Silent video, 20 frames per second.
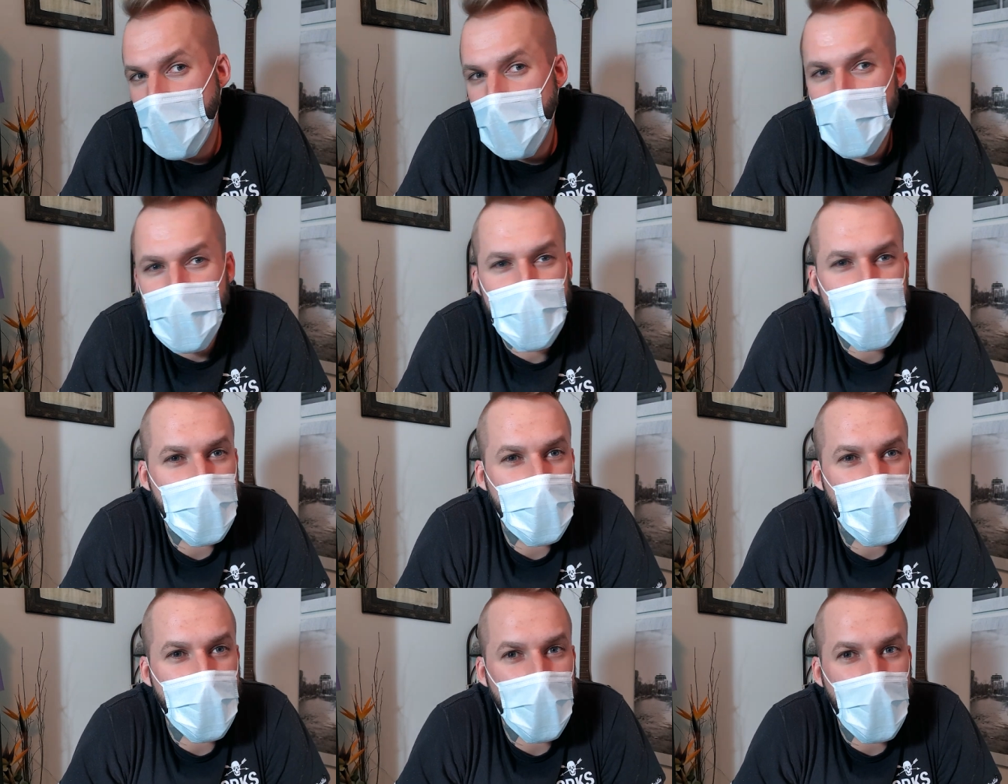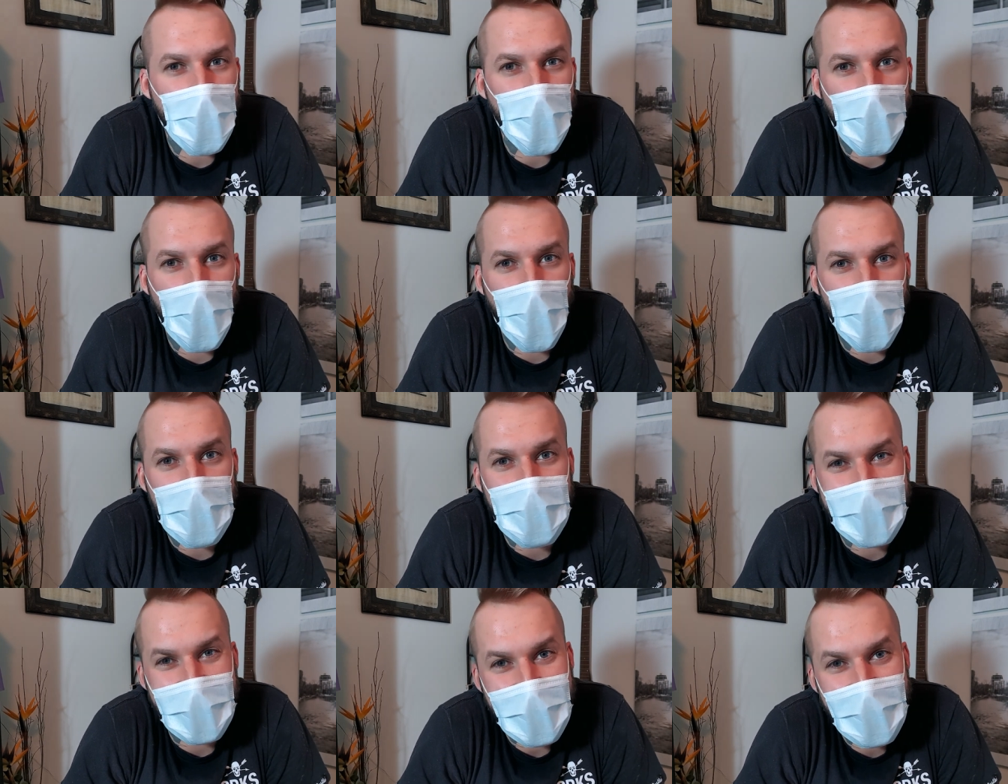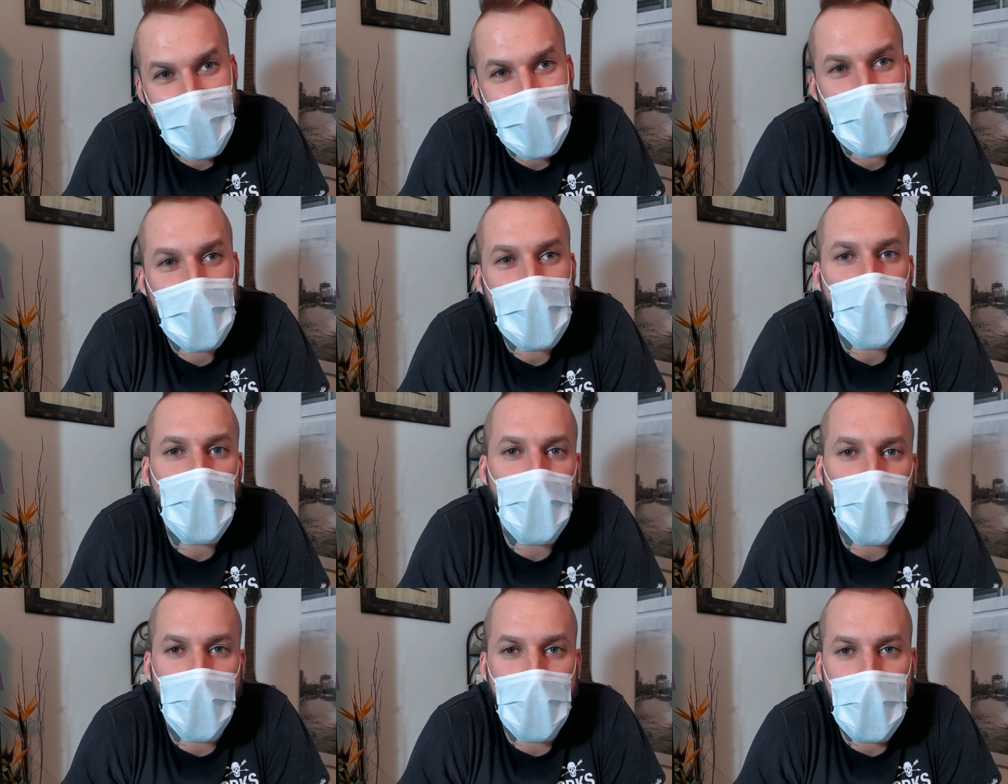to what was in
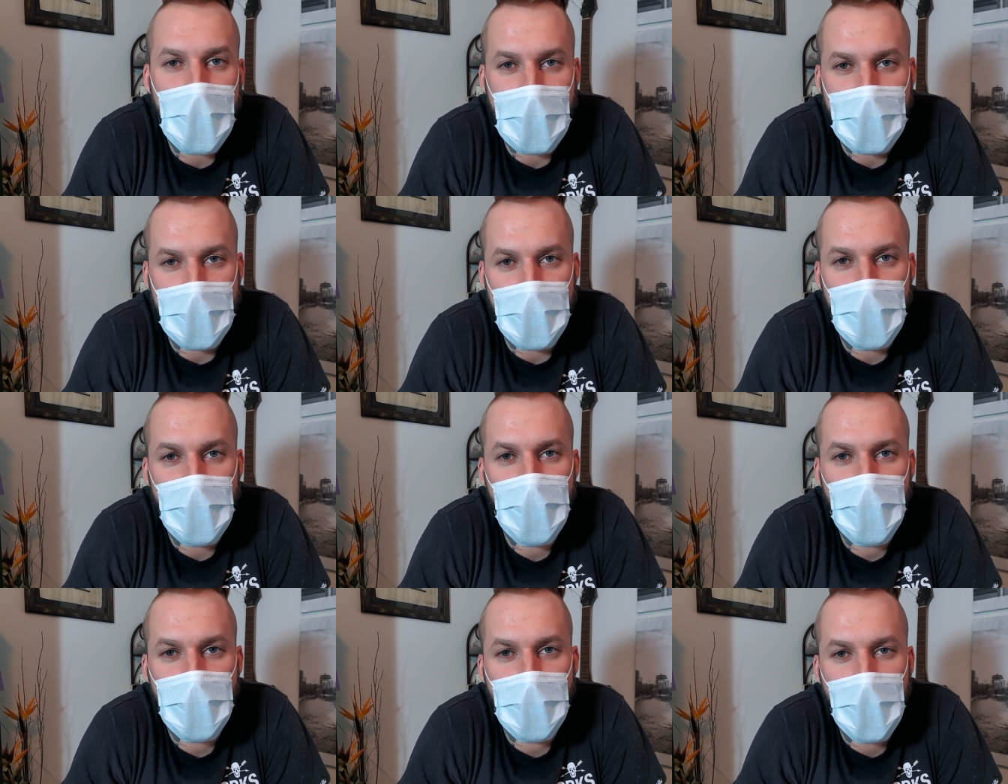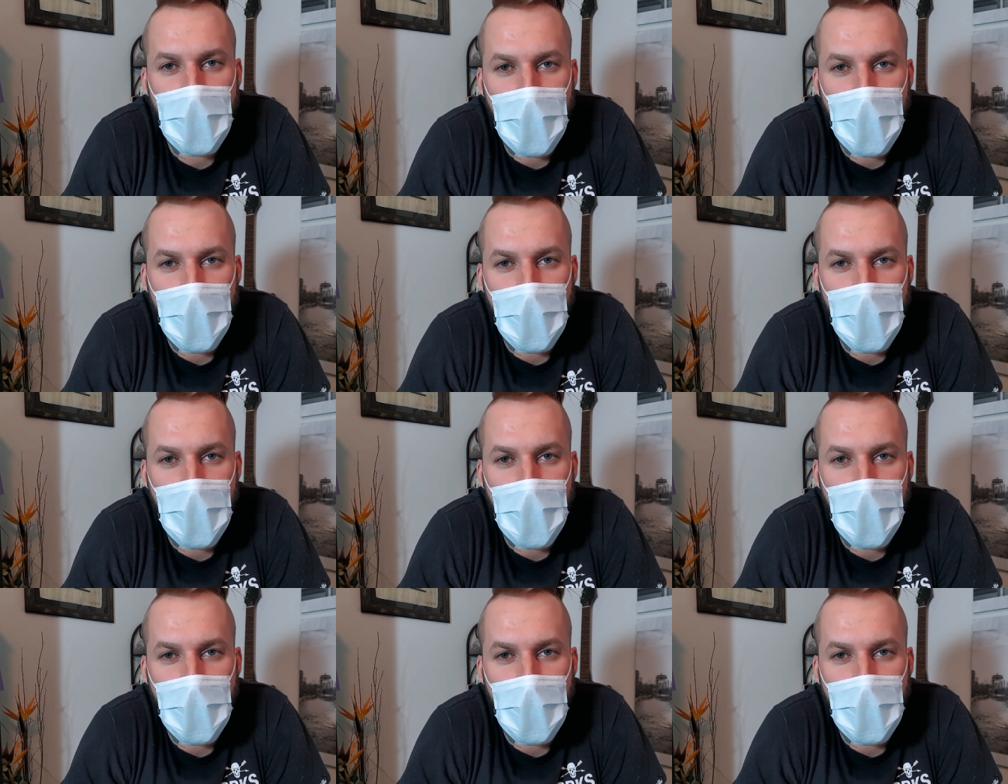the package.